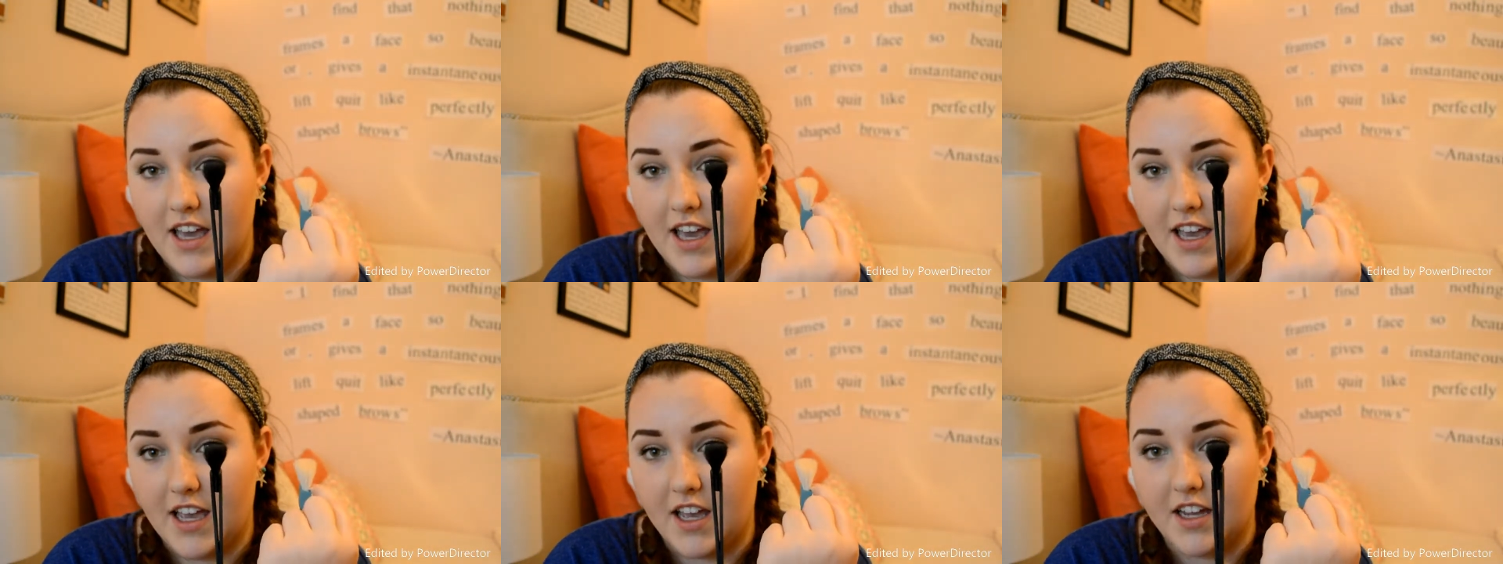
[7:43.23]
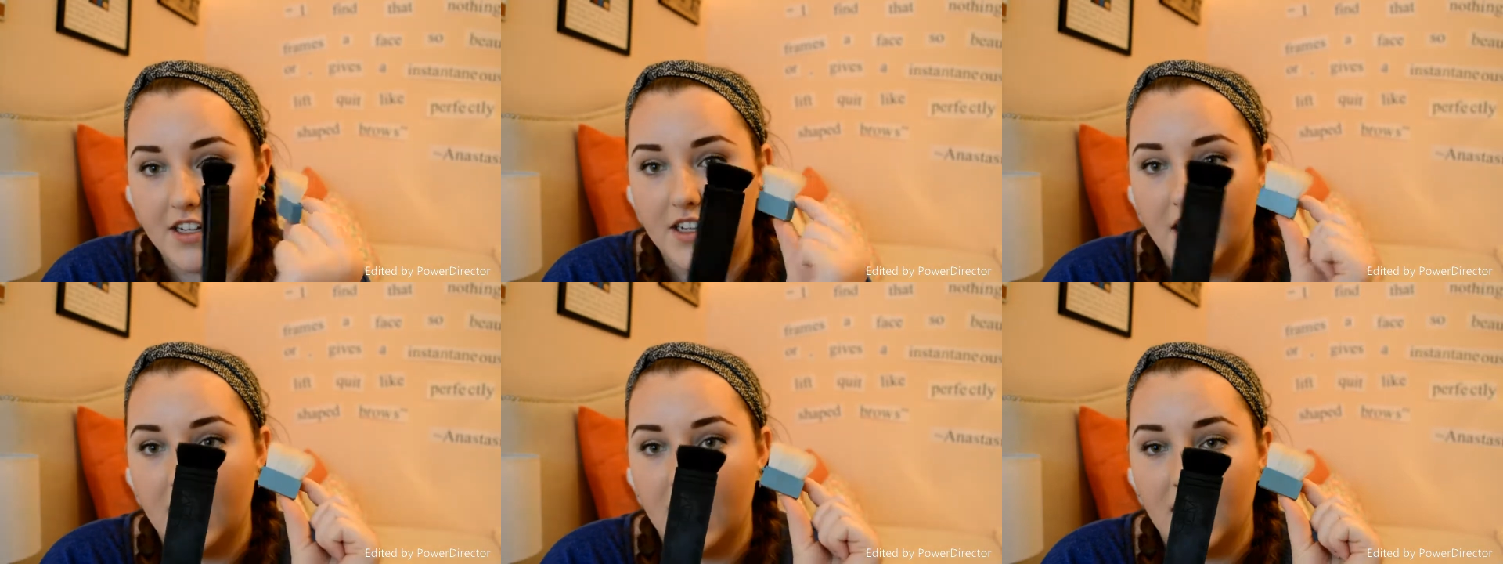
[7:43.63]
and
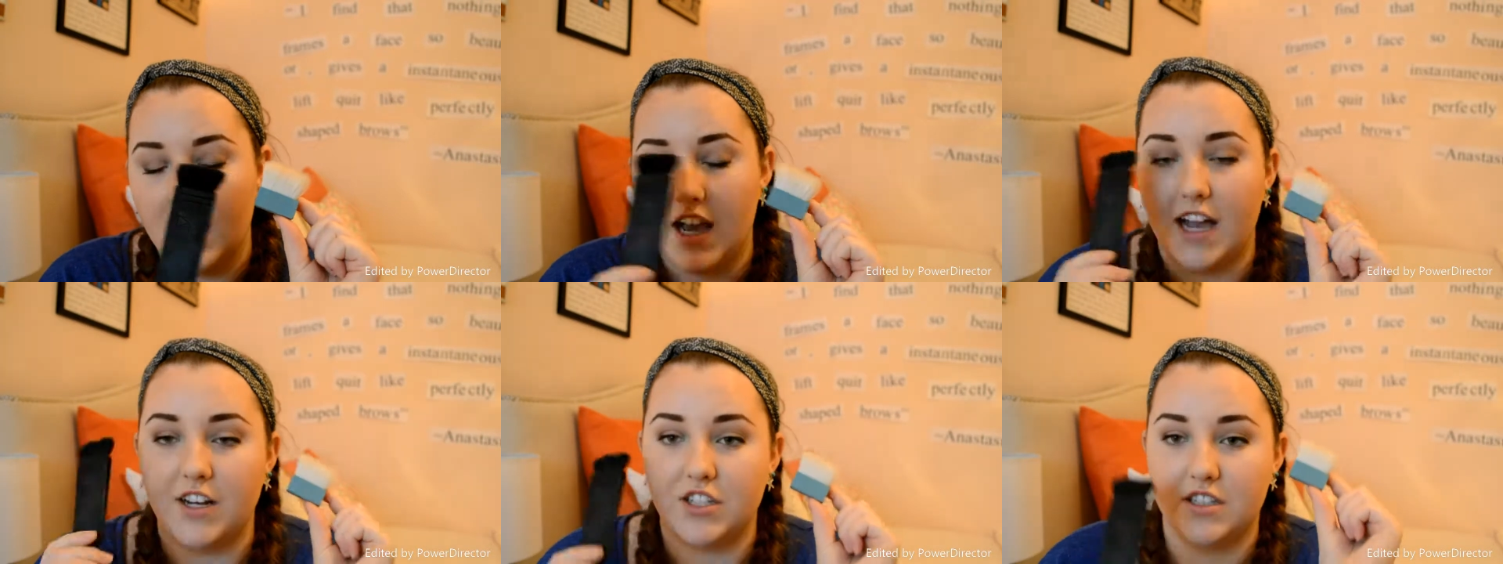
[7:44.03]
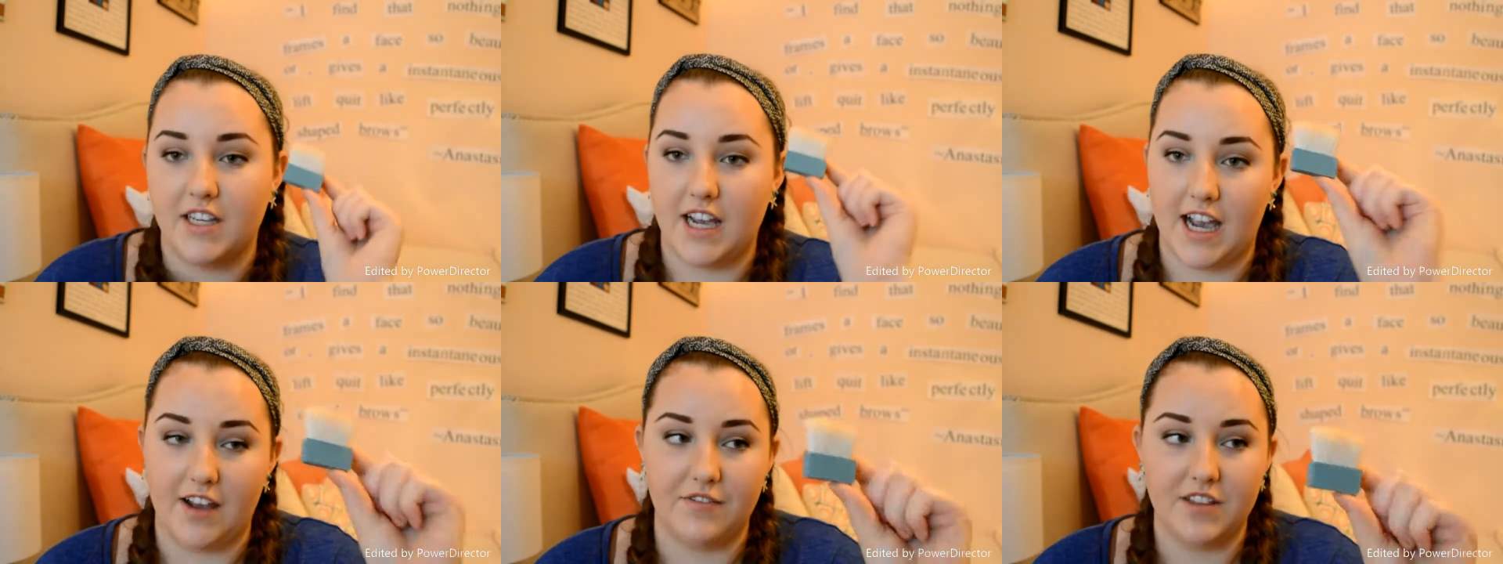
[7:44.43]
I just say
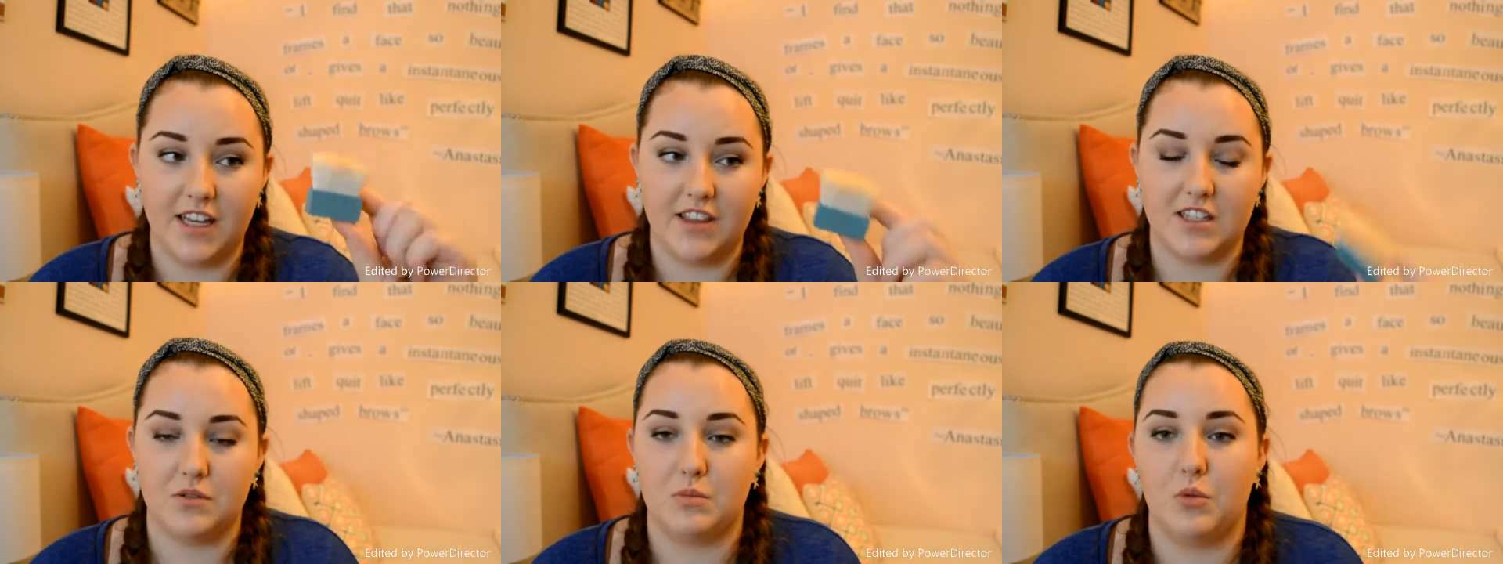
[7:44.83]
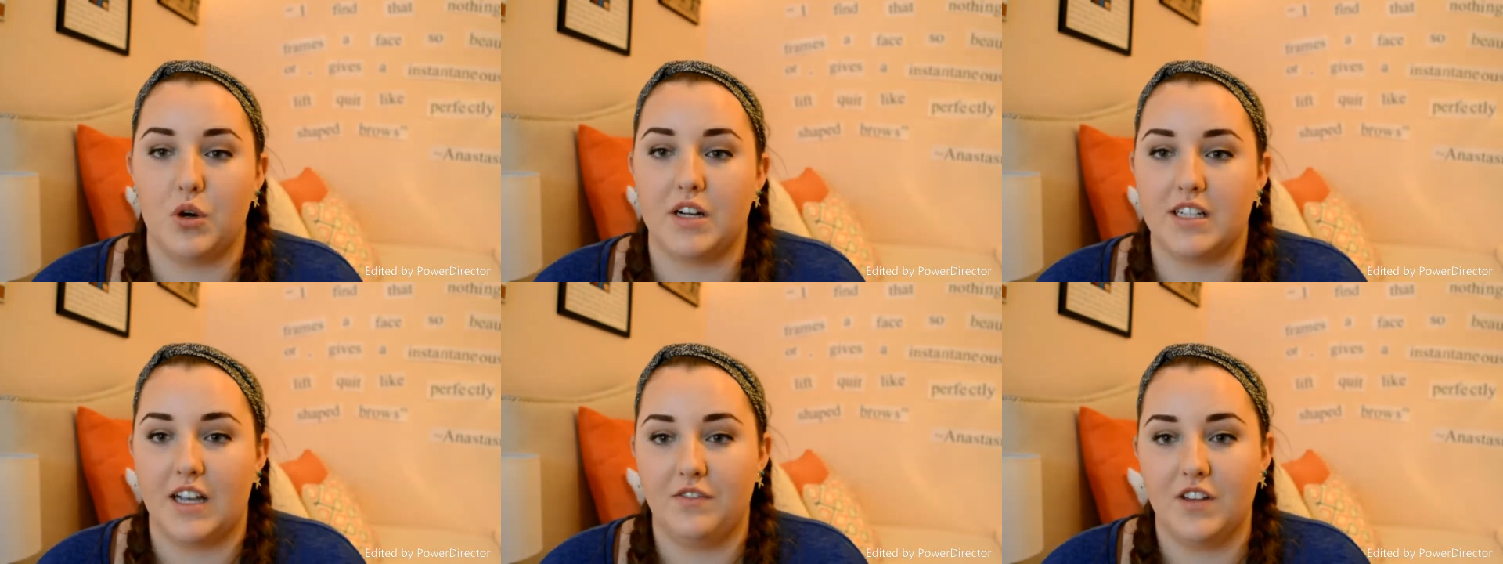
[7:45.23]
I have to like this one more
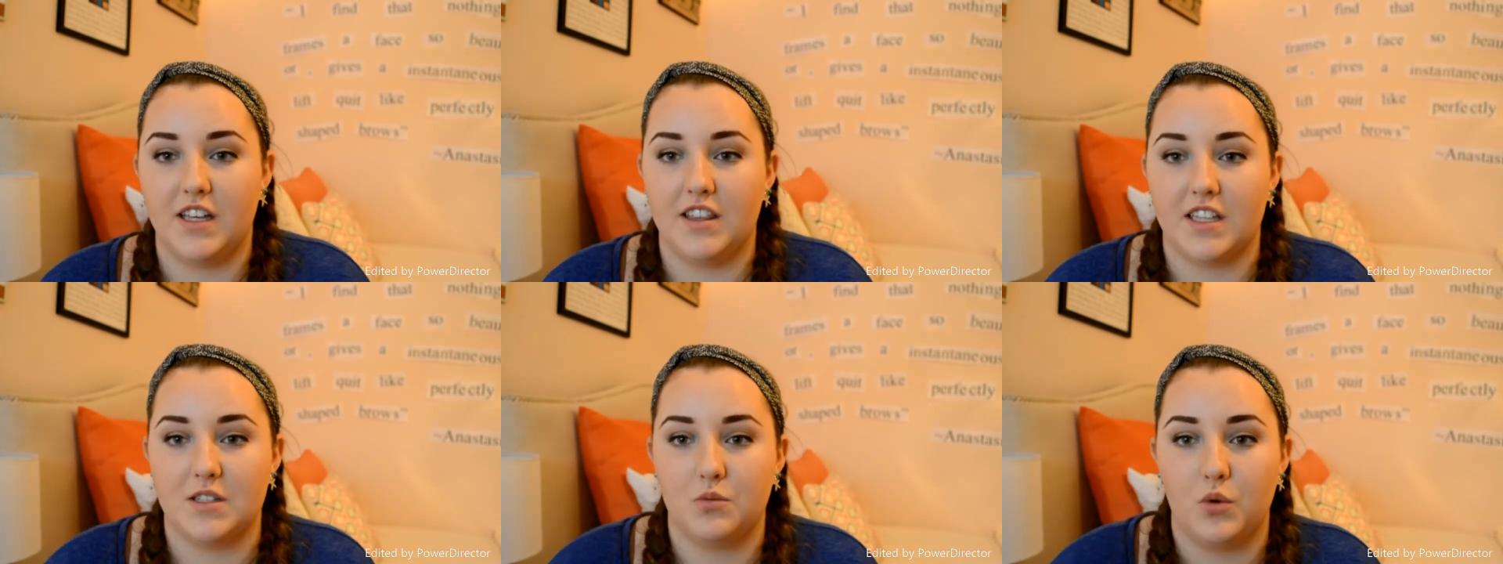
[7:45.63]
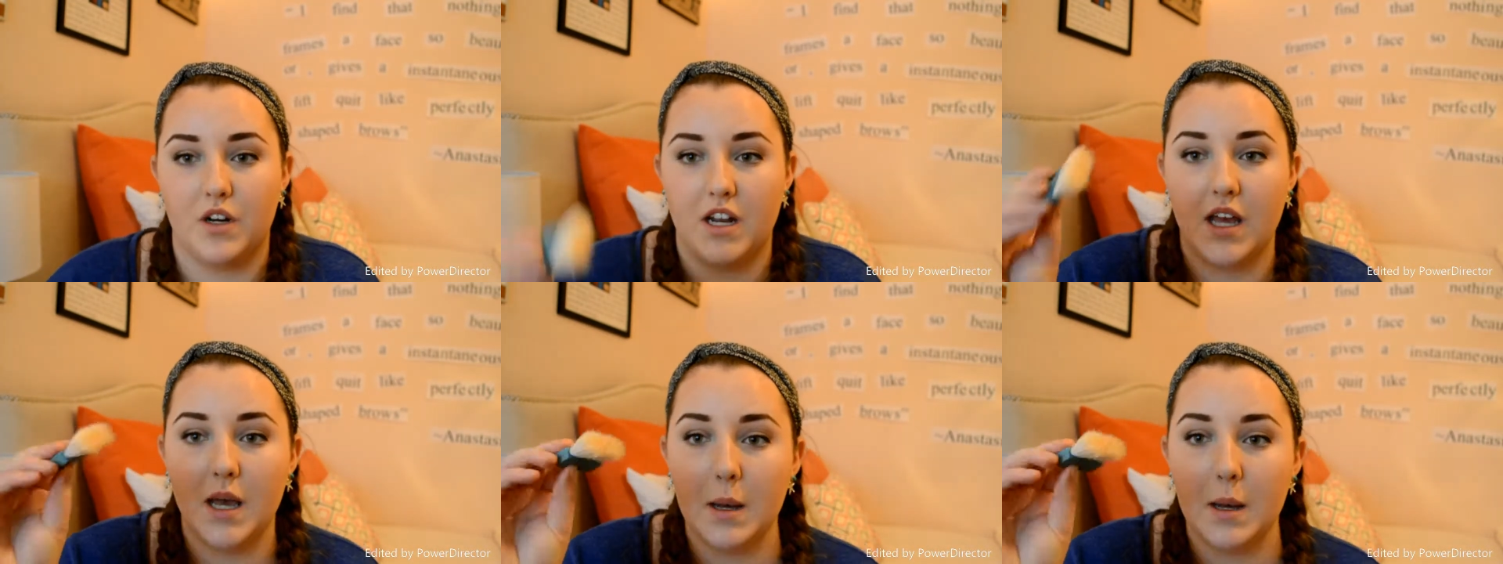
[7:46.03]
because I feel like this one